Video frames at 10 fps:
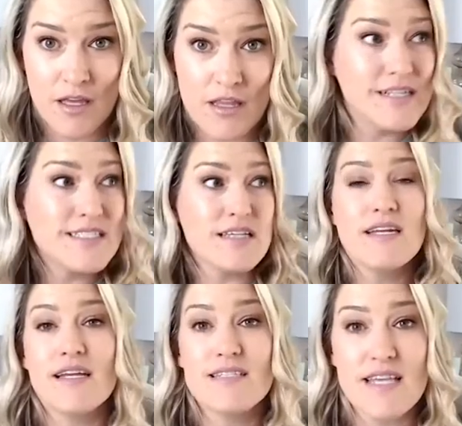It
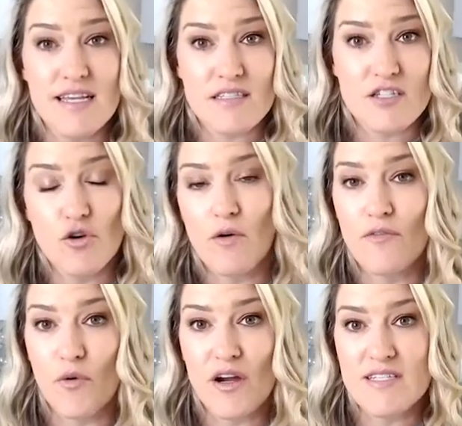doesn't exist. So if
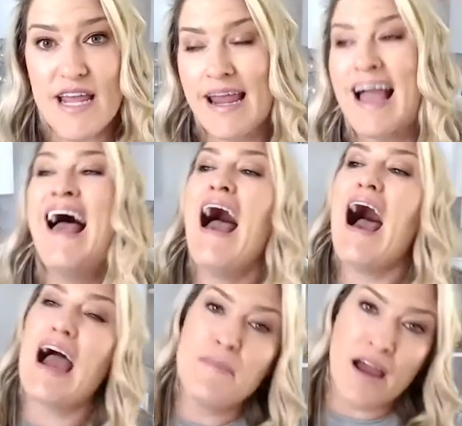we're saying,
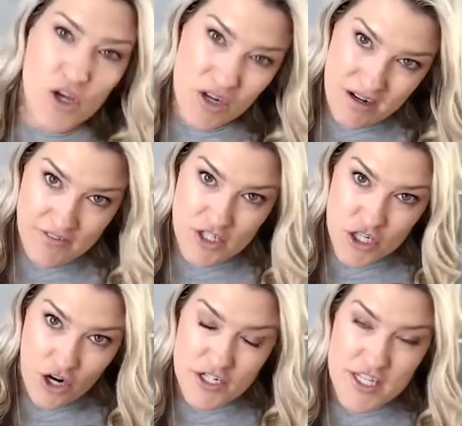I'm not good enough to
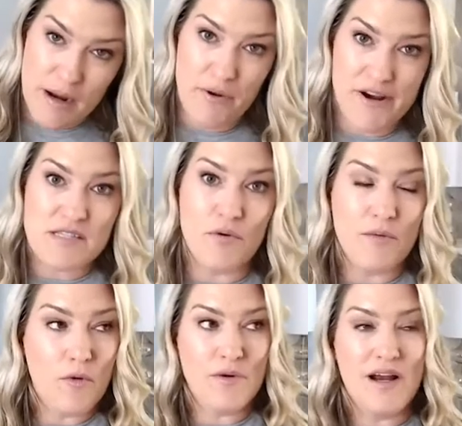charge that price point.
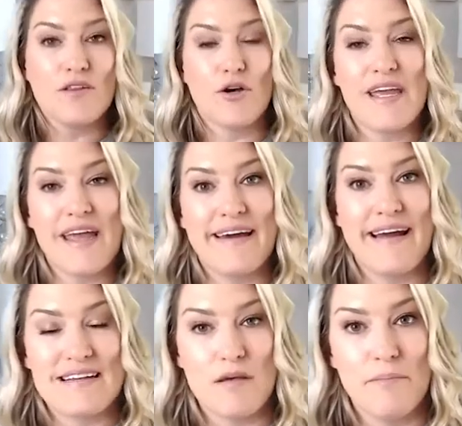Well, we're not looking at
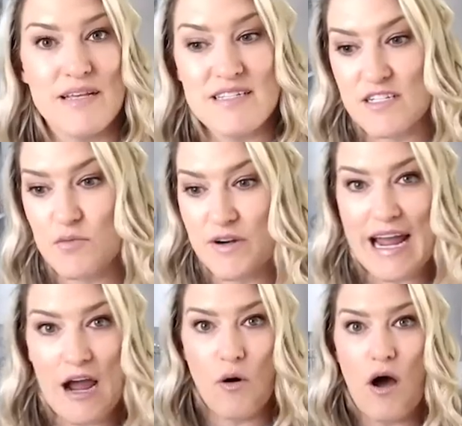as a business. We're
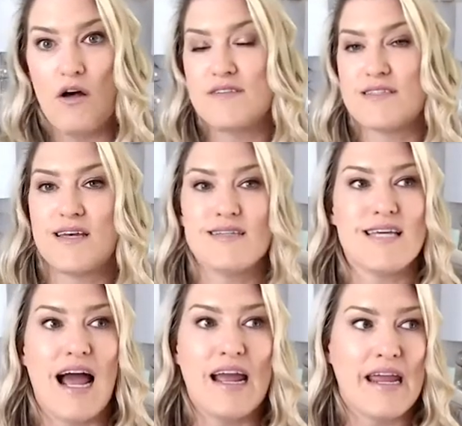now all of a sudden
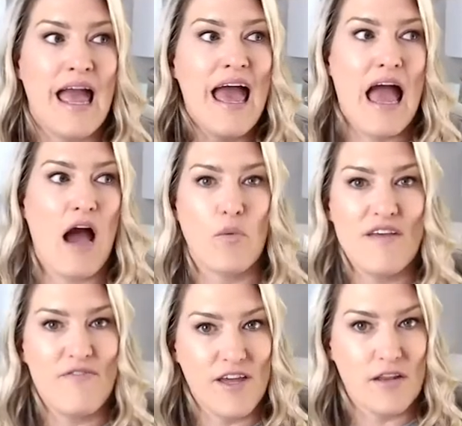tying how
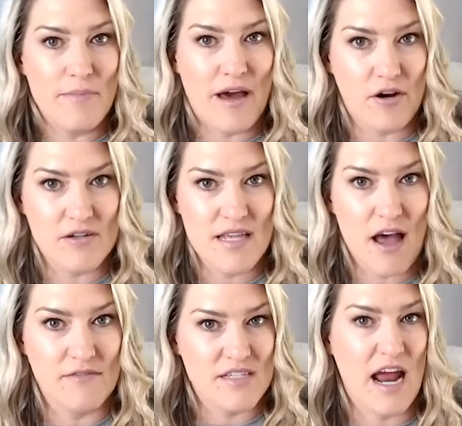we feel about
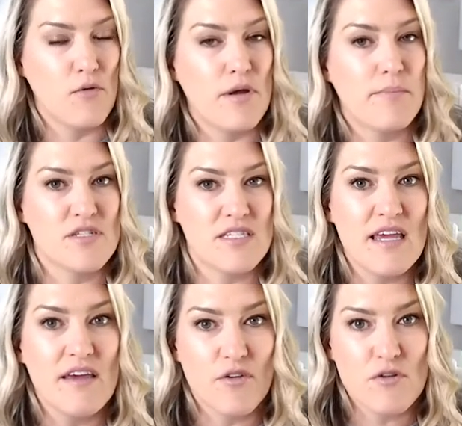ourselves and how we
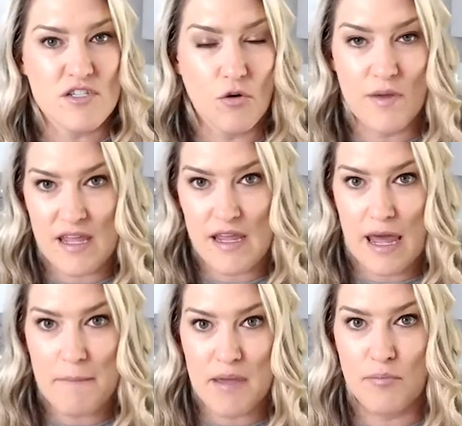perceive the result we can
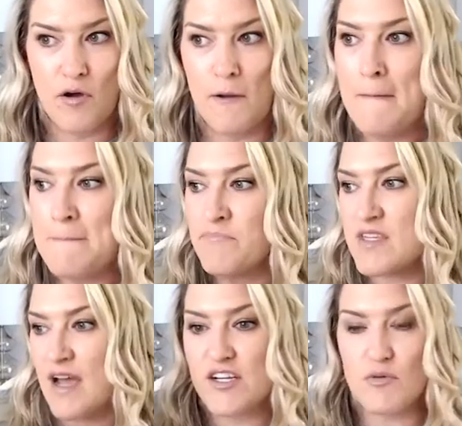get people
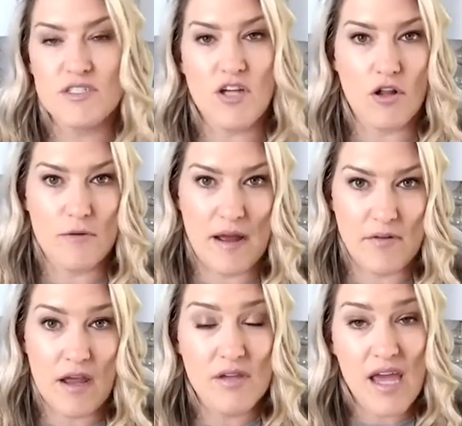tied to a dollar amount.
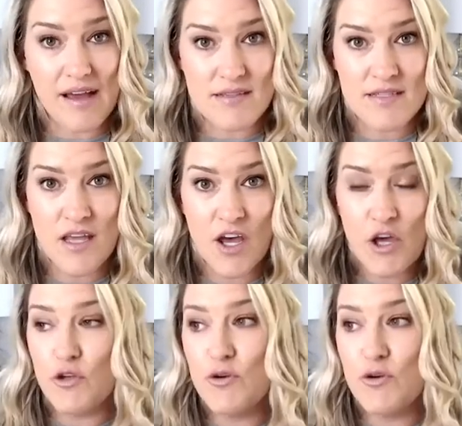Now, yes, you